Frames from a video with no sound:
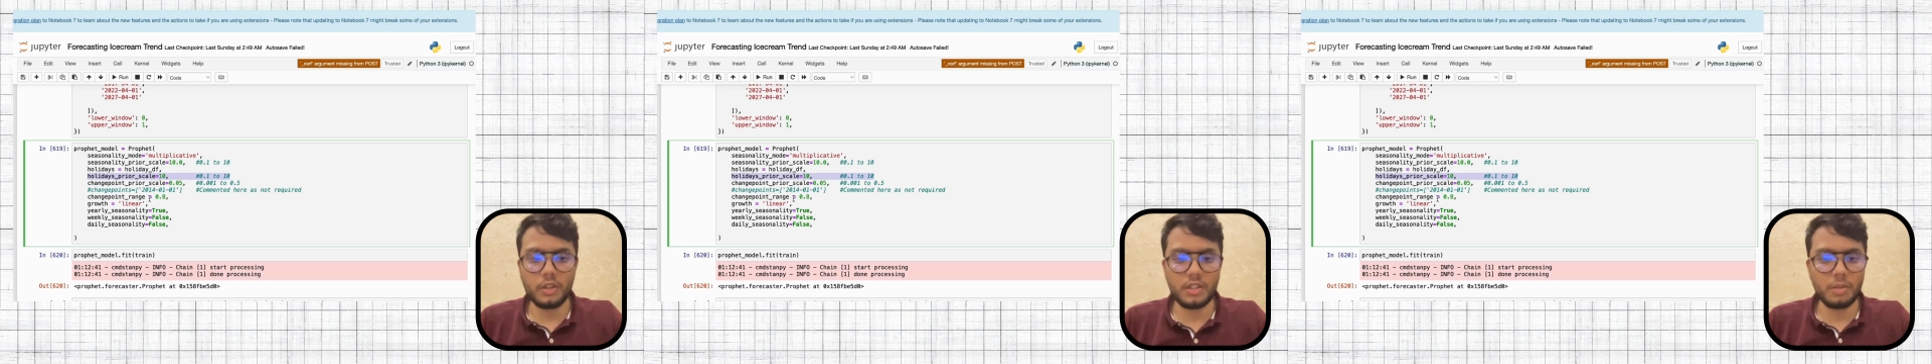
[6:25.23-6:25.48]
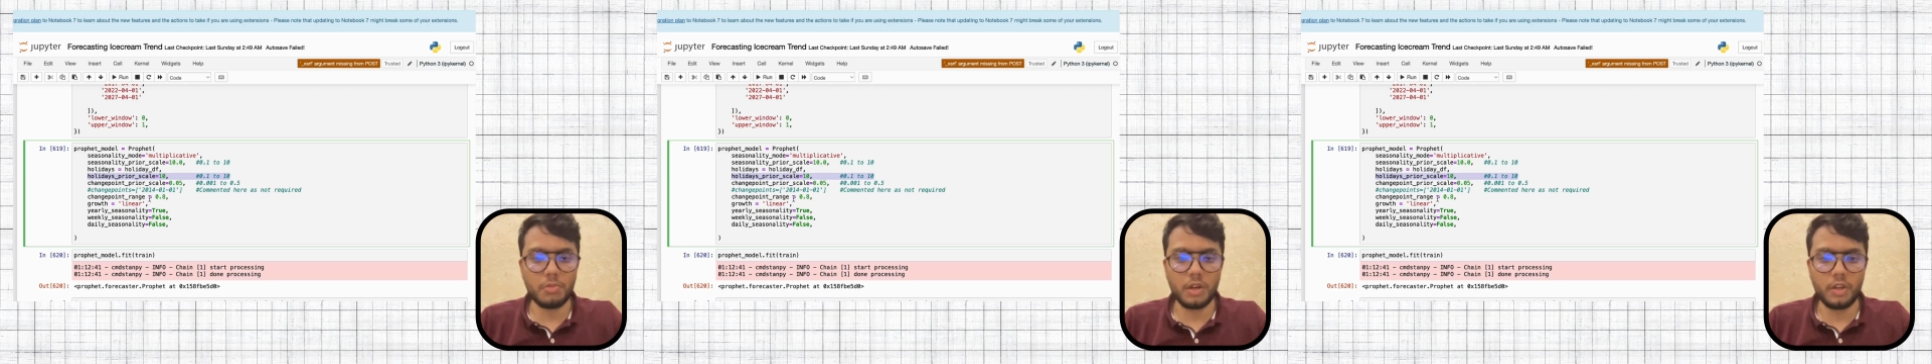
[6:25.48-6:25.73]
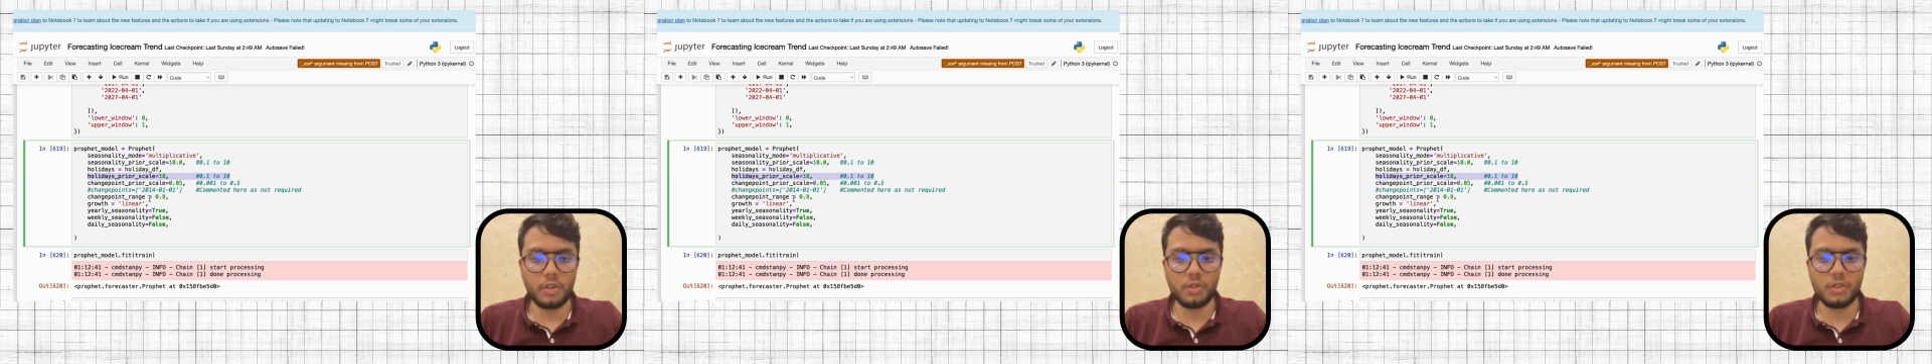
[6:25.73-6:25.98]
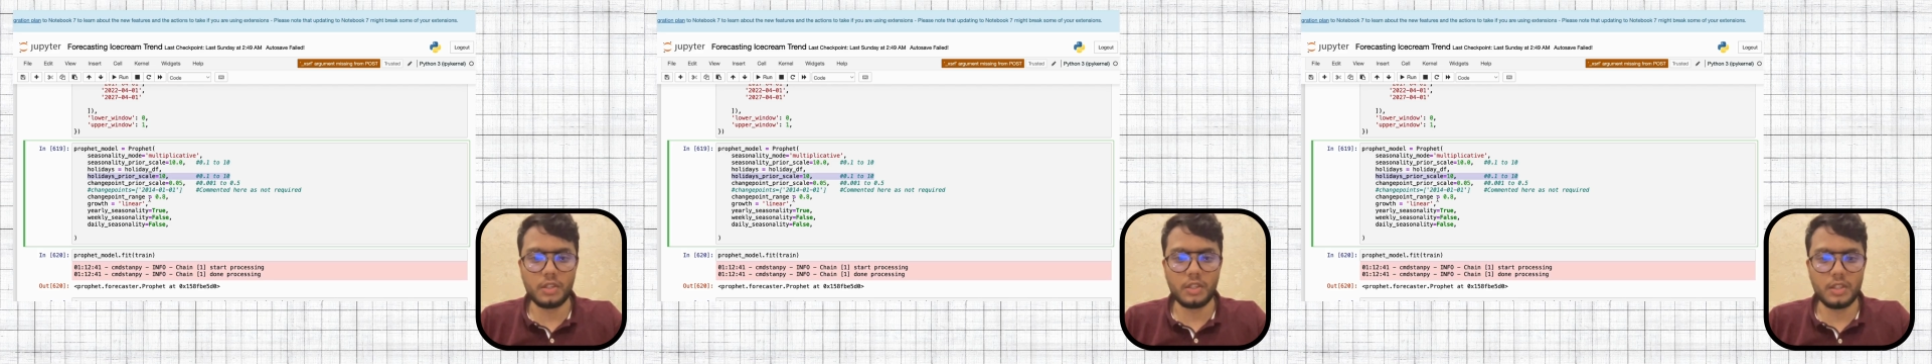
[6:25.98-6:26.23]
similar to
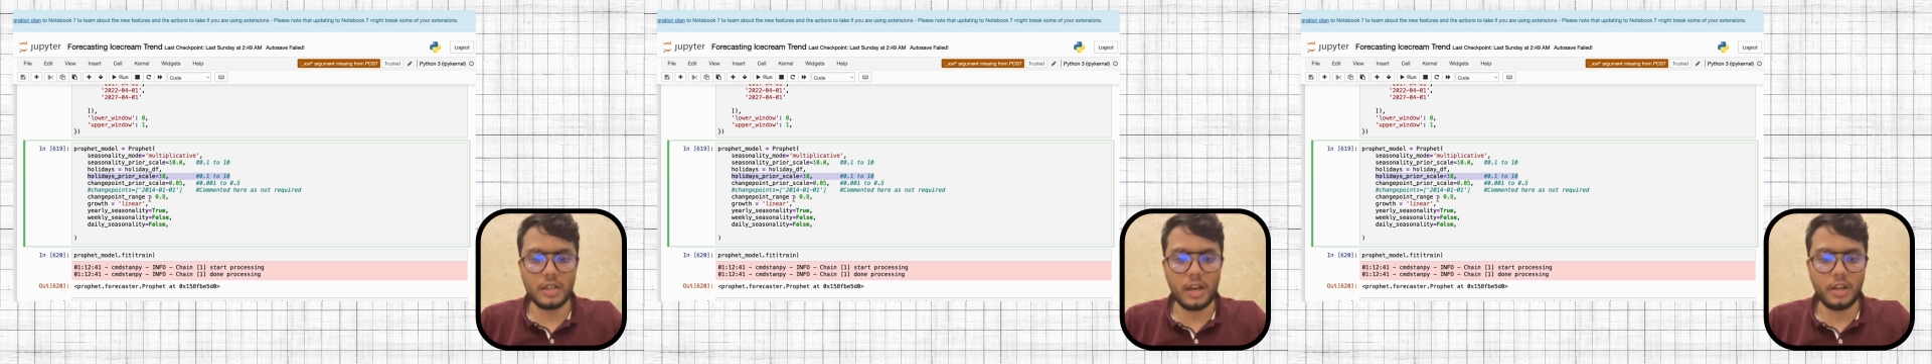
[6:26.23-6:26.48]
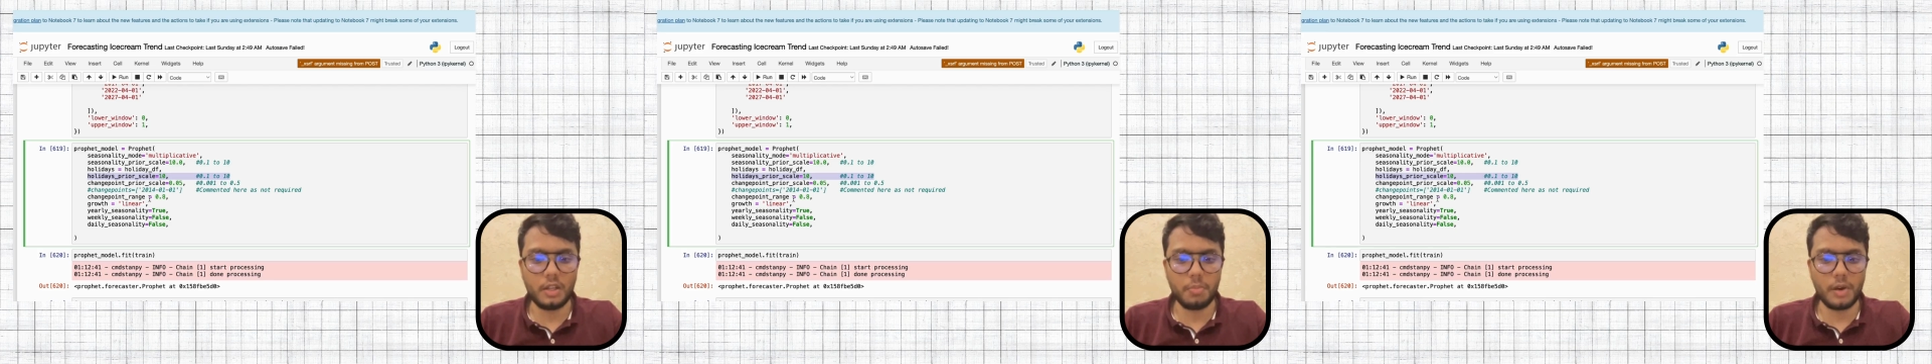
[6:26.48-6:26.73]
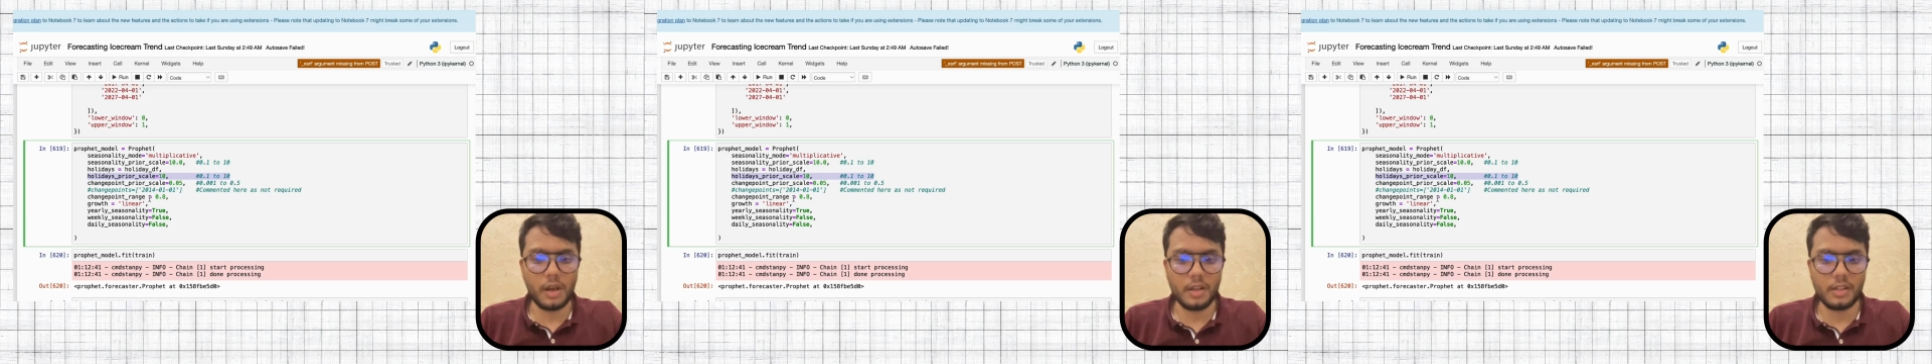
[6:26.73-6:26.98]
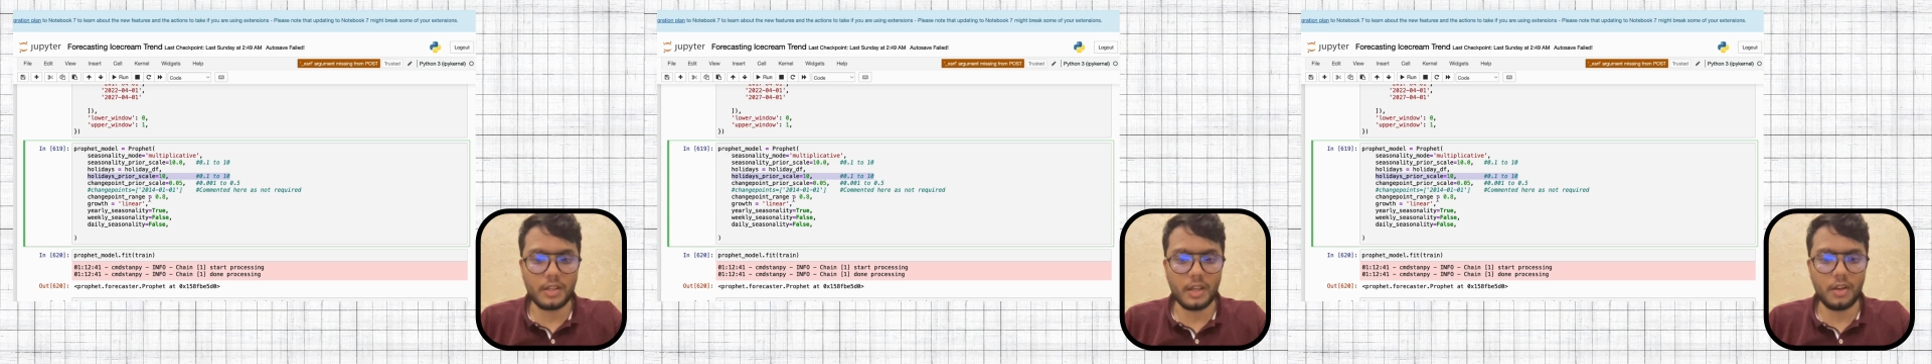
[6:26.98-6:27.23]
seasonality prior
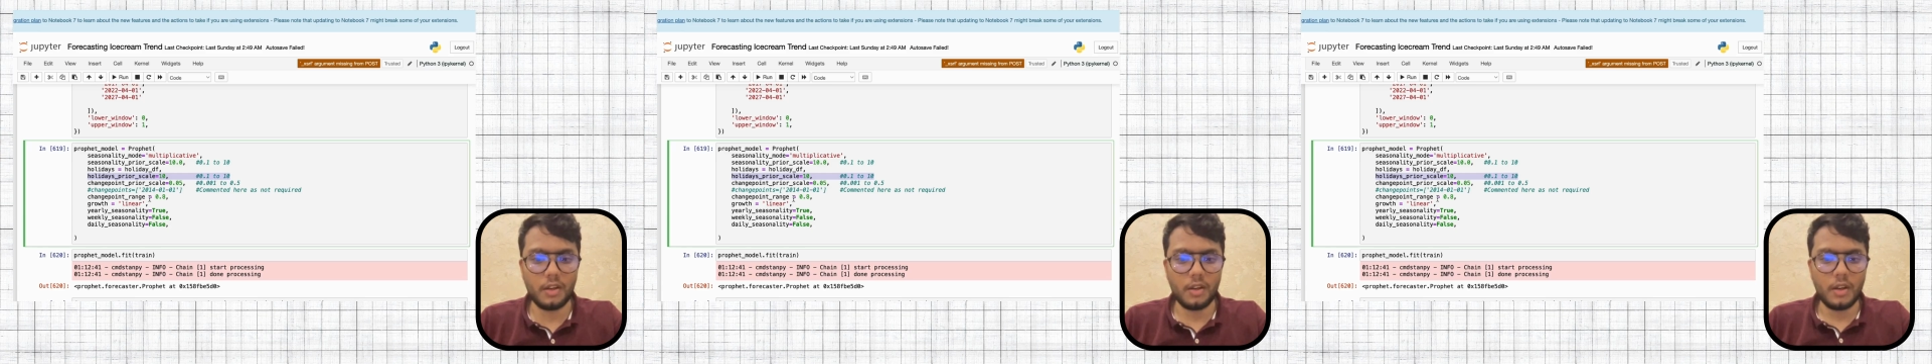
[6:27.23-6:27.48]
scale,